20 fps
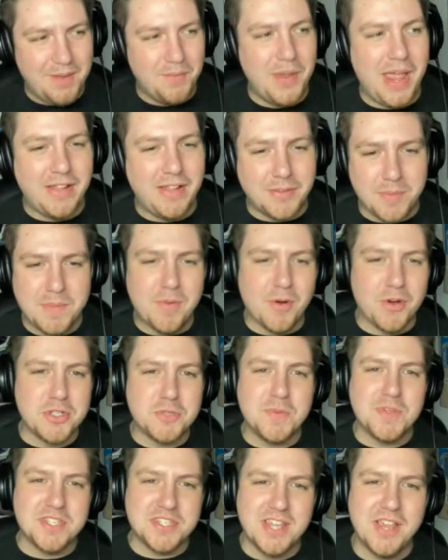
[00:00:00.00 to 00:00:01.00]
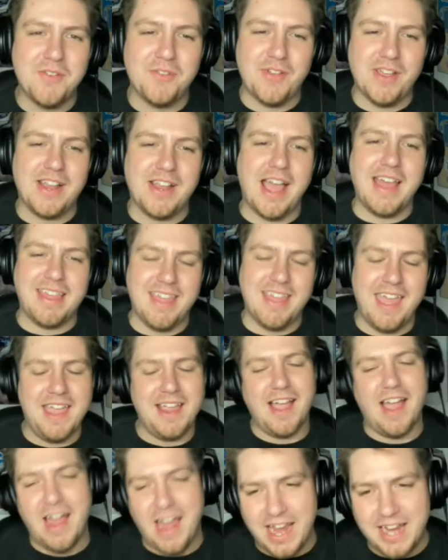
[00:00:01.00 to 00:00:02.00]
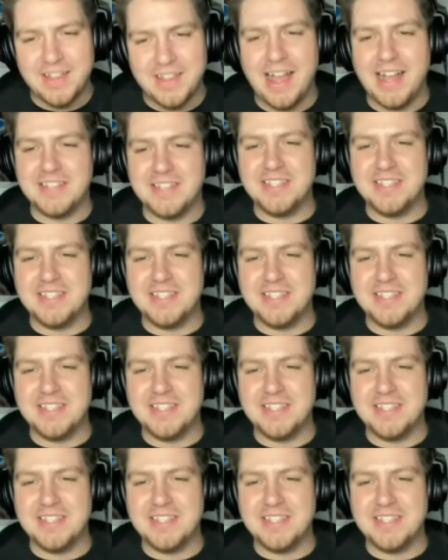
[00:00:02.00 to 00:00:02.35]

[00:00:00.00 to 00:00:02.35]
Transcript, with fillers: We have to be more specific. I think. no, Klotzy.